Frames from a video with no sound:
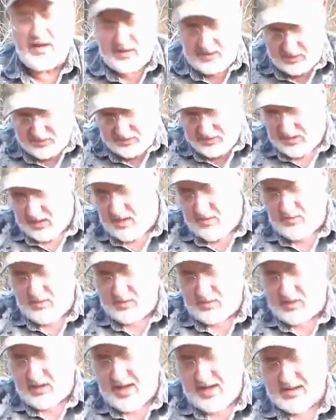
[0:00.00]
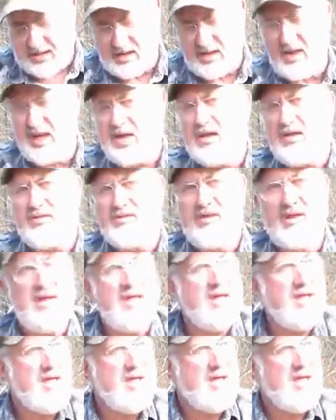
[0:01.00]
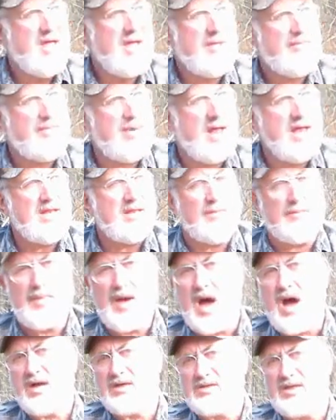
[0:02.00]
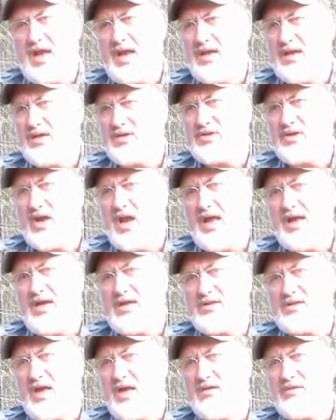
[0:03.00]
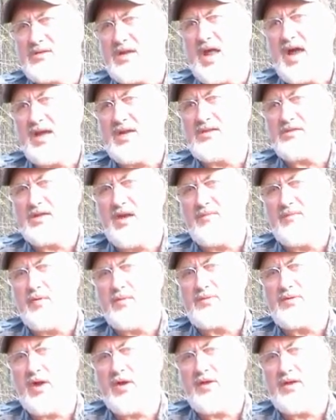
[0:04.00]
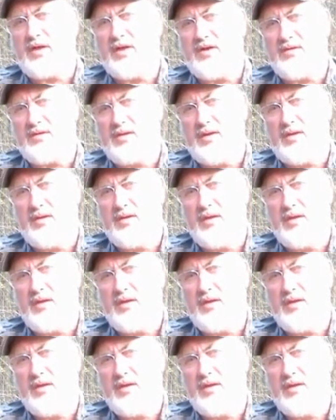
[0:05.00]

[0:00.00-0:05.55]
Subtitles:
into your stomach like this and play the box and the slate. Sounds like several turkeys.